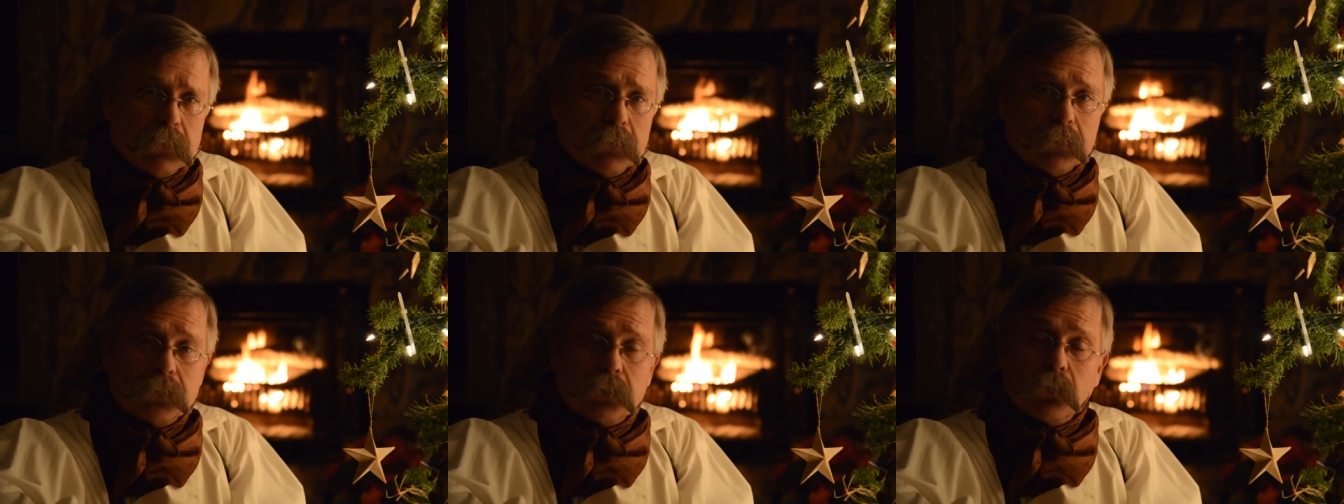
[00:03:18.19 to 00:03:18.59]

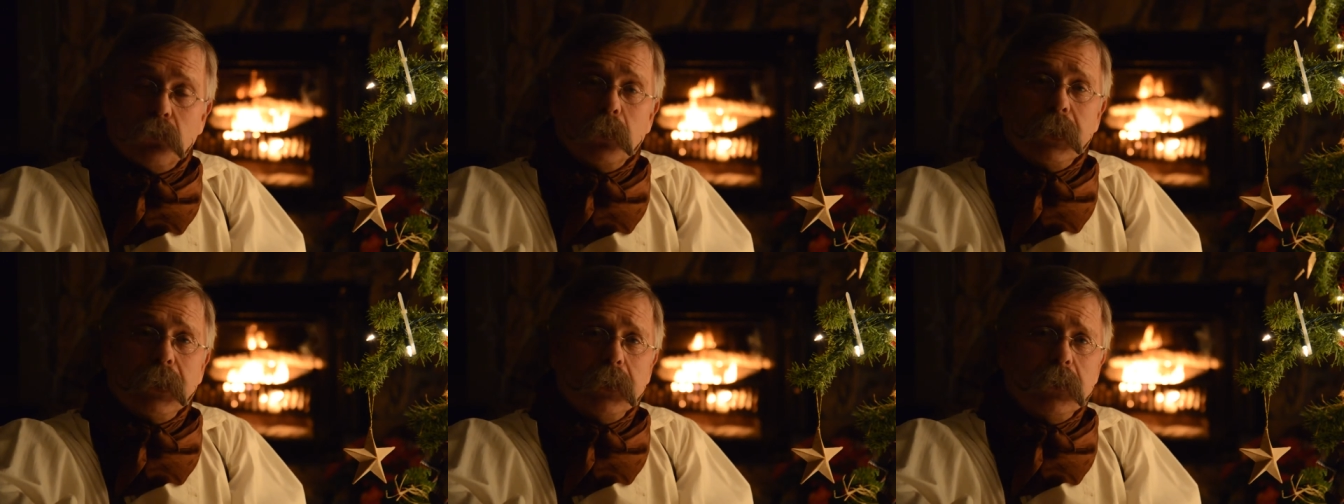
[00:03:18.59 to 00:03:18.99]
So
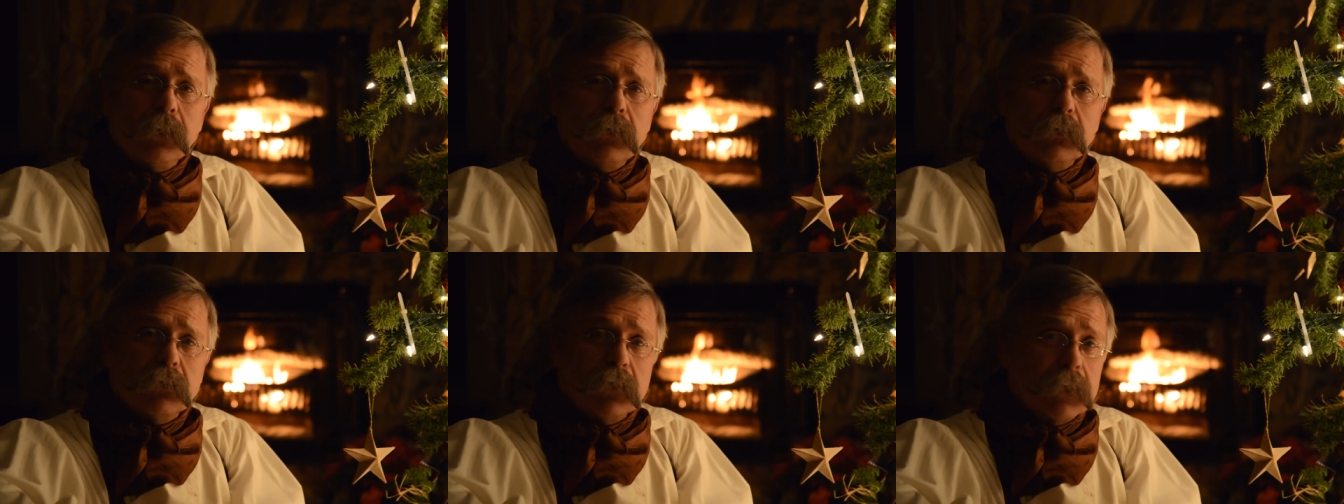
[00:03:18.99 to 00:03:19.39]
we
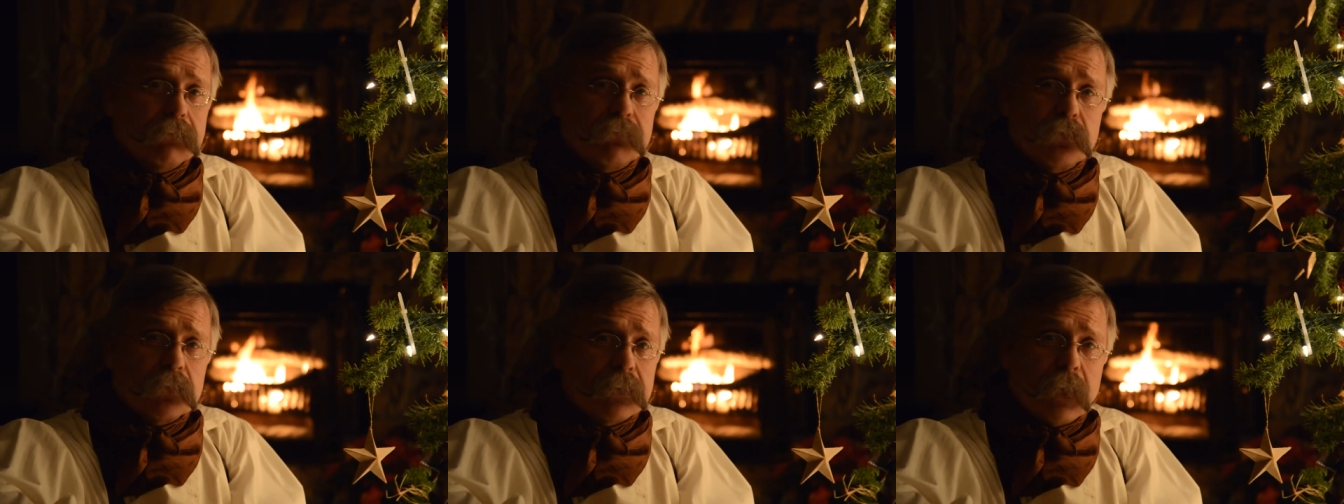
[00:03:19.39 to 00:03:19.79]

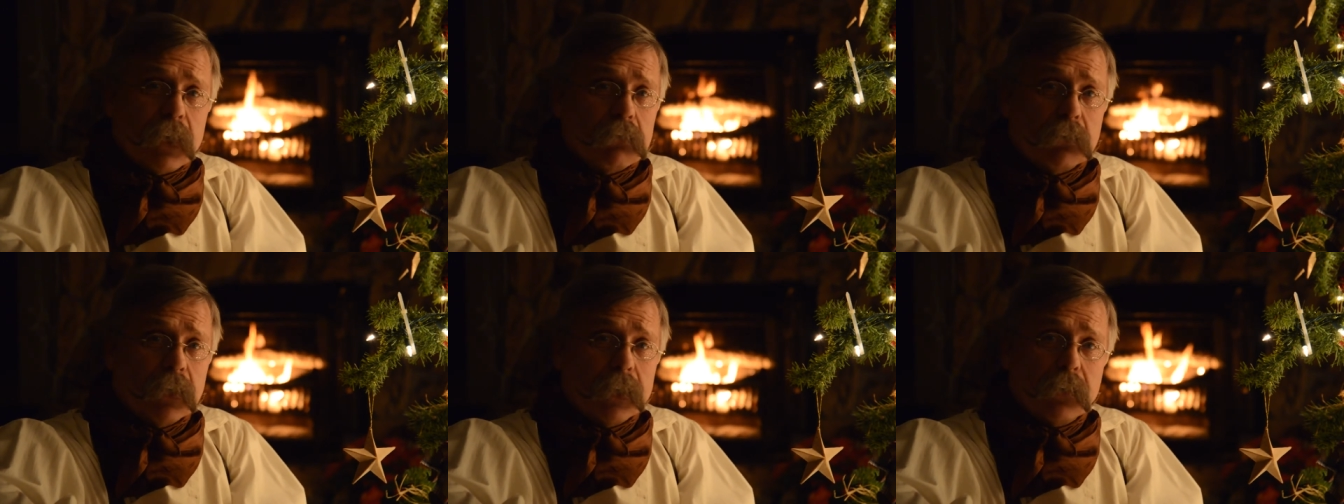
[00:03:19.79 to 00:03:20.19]
left
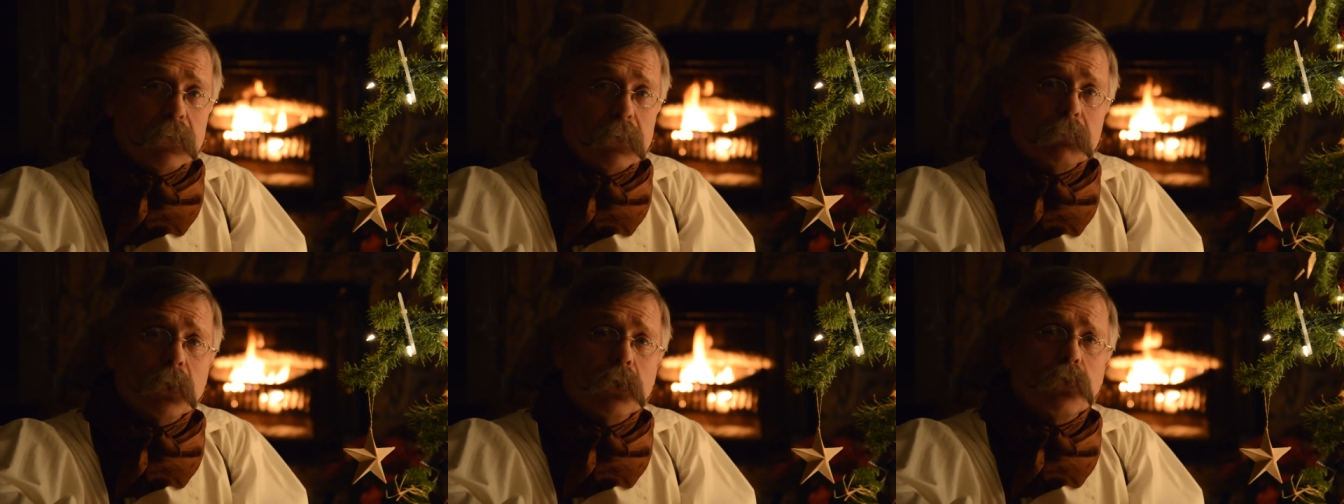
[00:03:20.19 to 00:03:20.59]
without letting
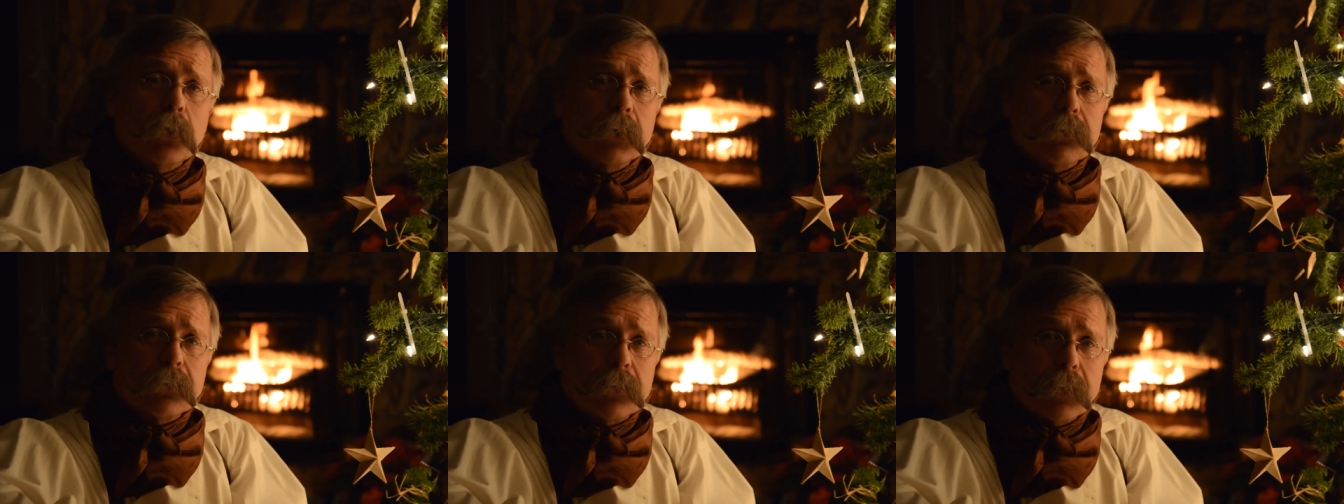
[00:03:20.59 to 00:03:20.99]
them know
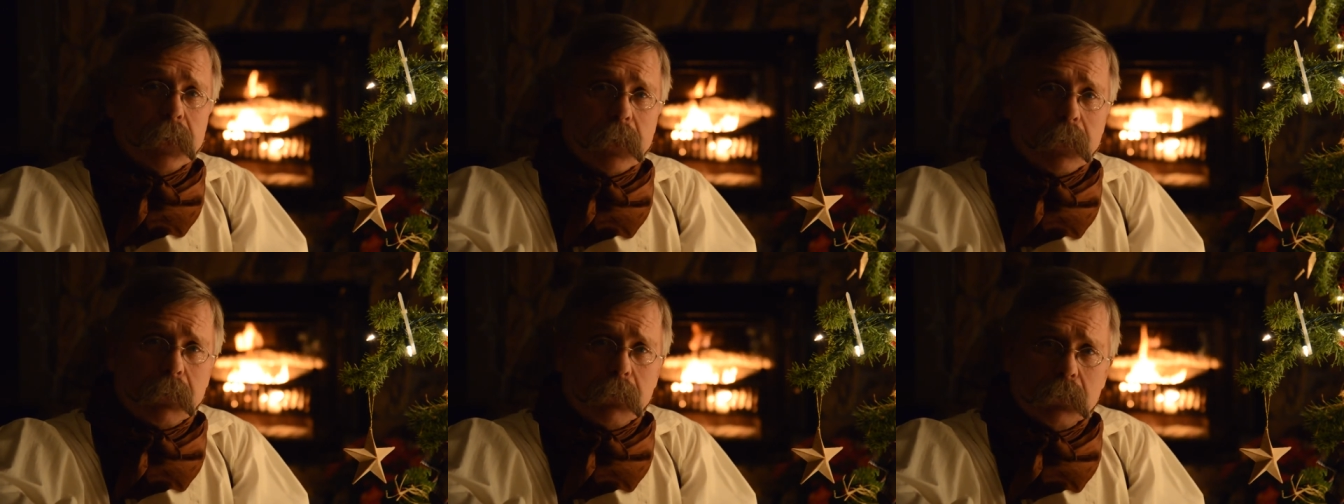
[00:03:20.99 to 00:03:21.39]
we were
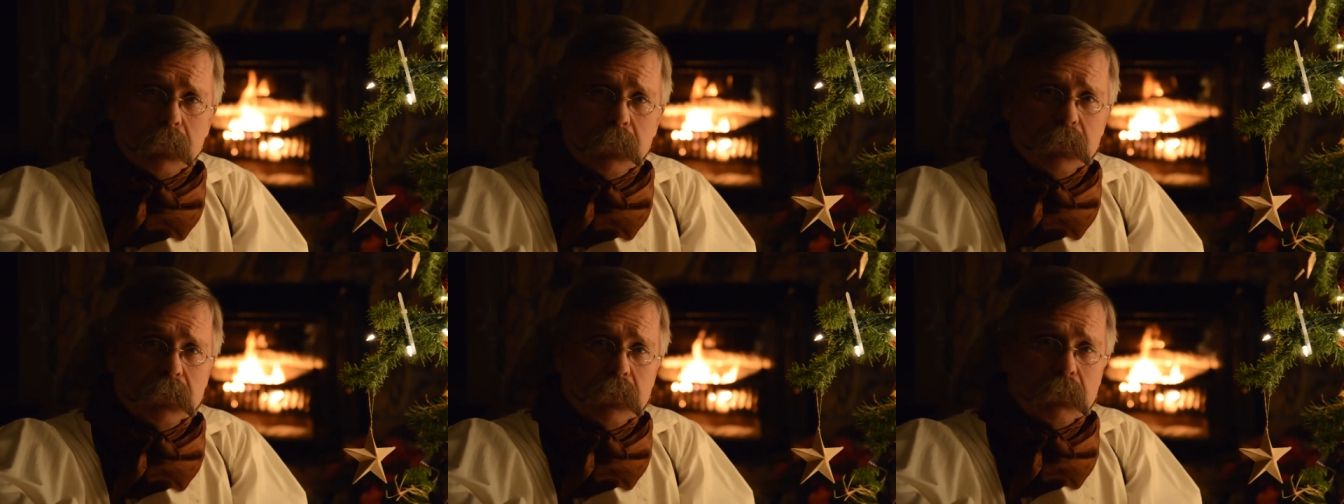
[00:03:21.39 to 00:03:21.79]
there,
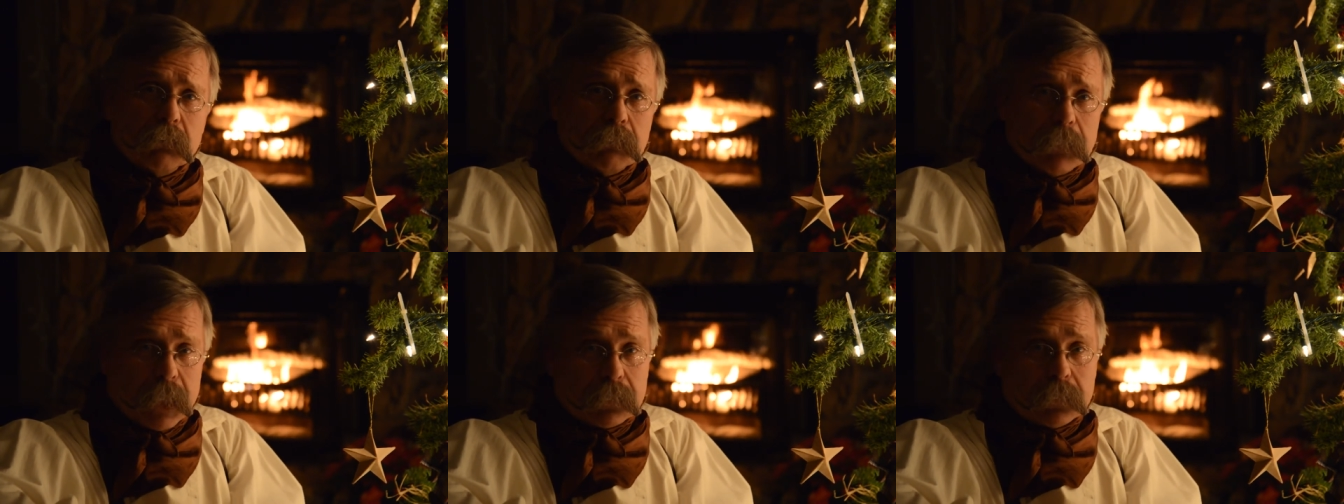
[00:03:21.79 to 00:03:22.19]

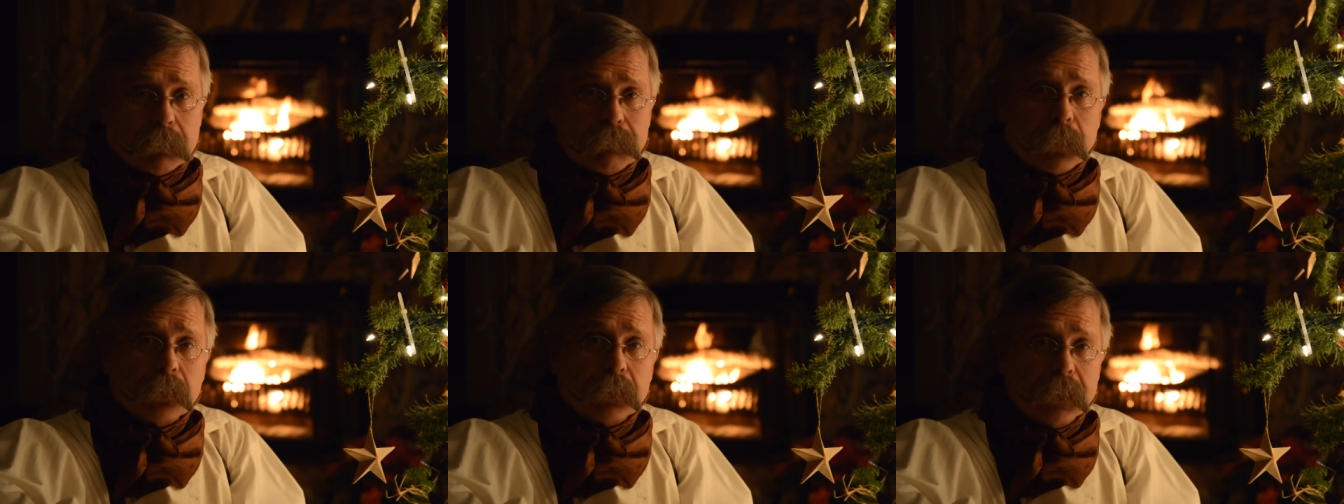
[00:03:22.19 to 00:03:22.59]
packed
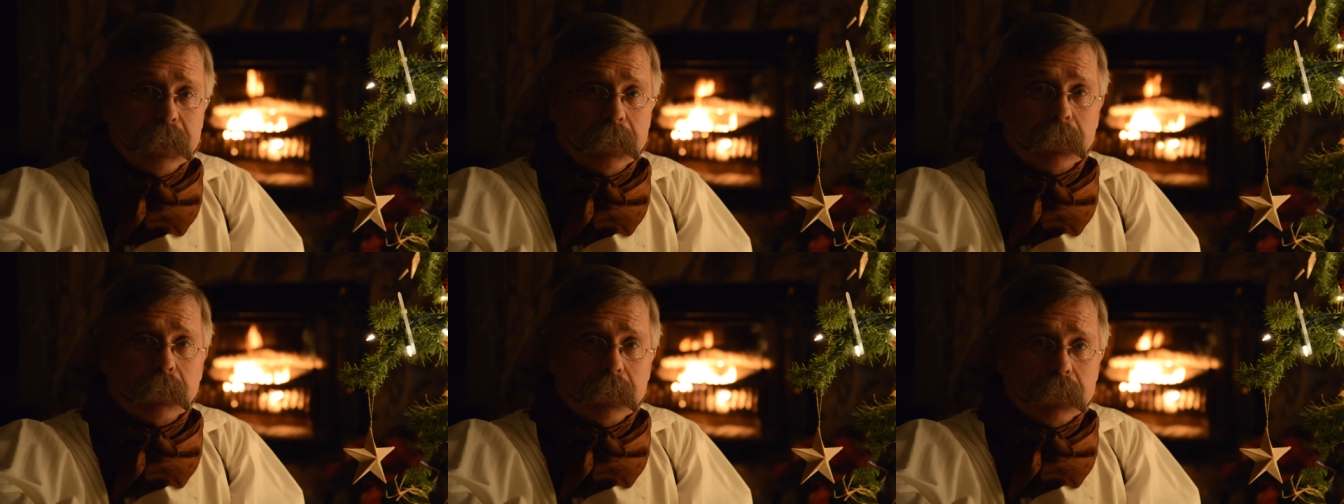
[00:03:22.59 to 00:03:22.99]
up our
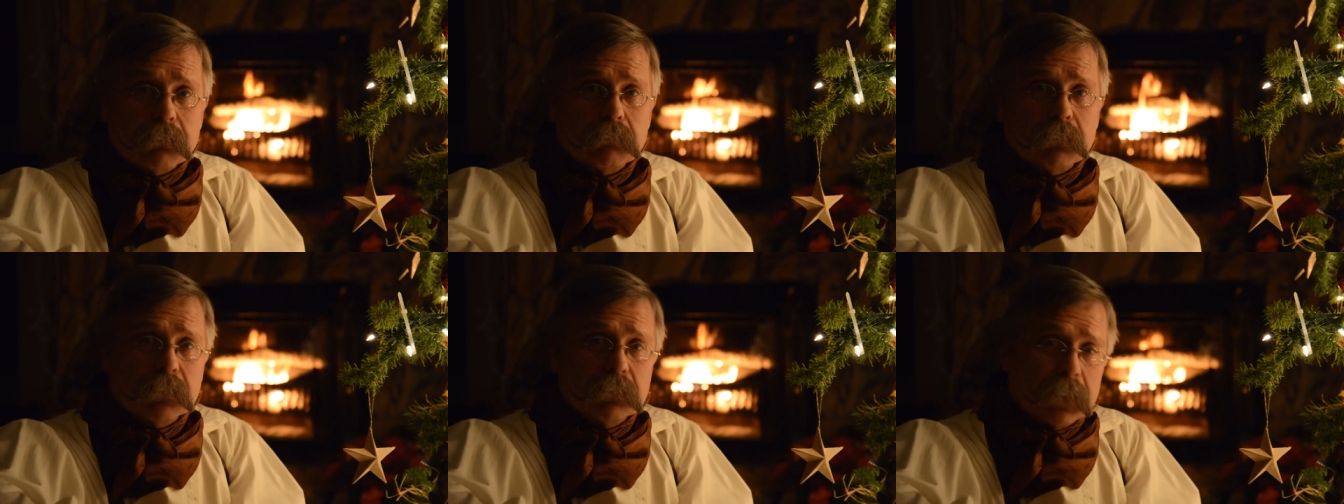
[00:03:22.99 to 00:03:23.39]
gear, and
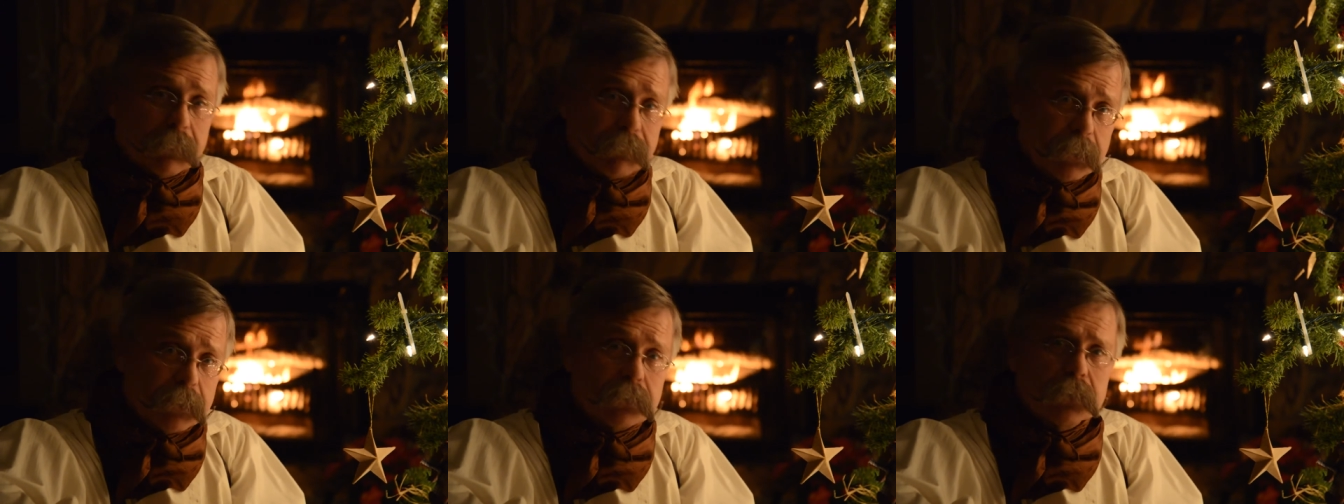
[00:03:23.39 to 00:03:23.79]

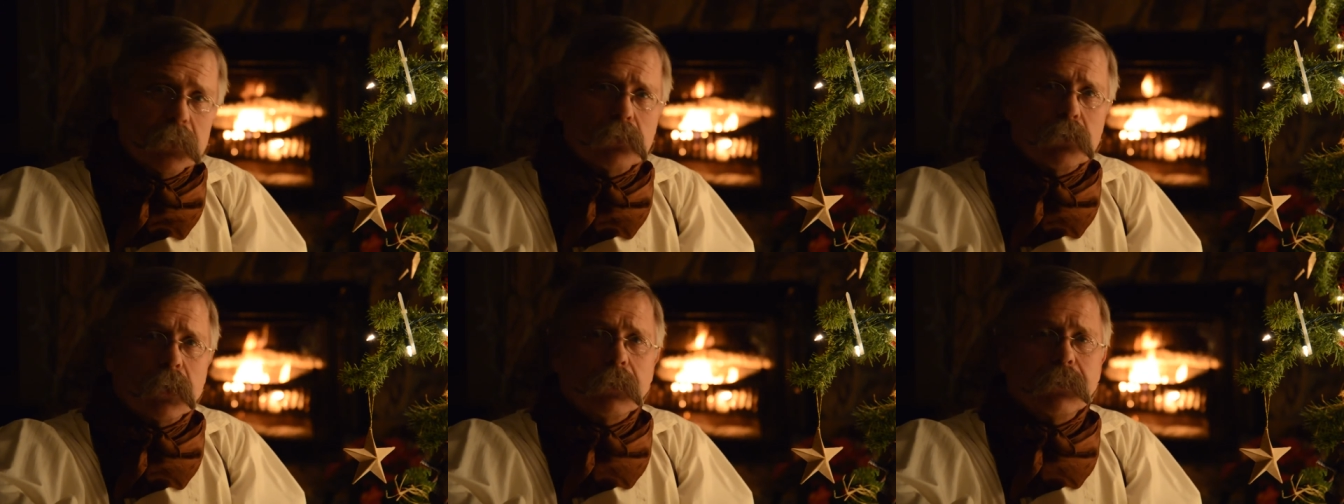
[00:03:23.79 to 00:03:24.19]
left his
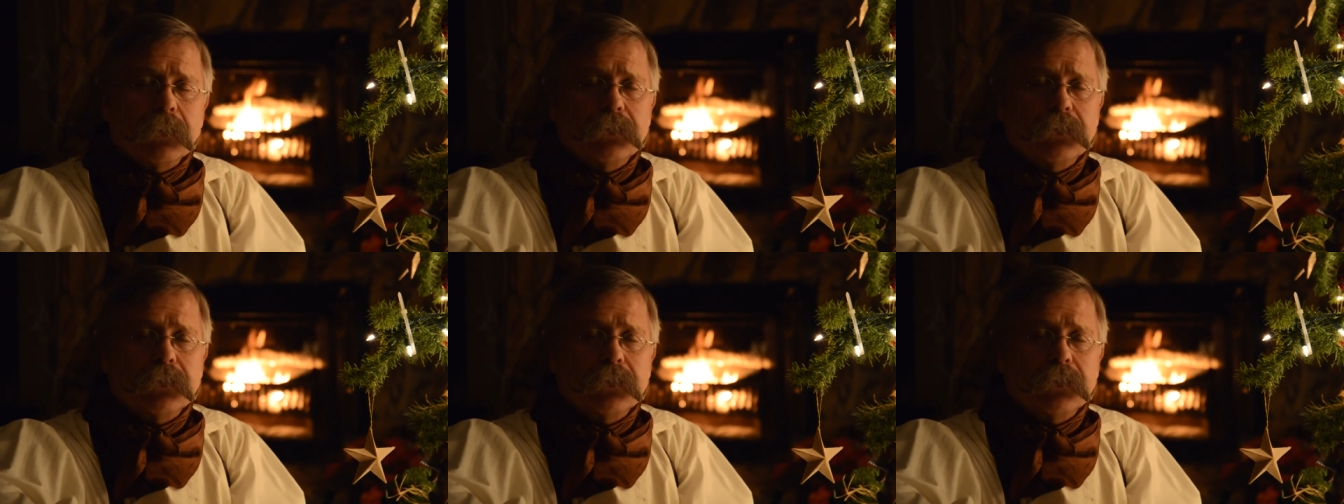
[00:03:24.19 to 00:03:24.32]
note on the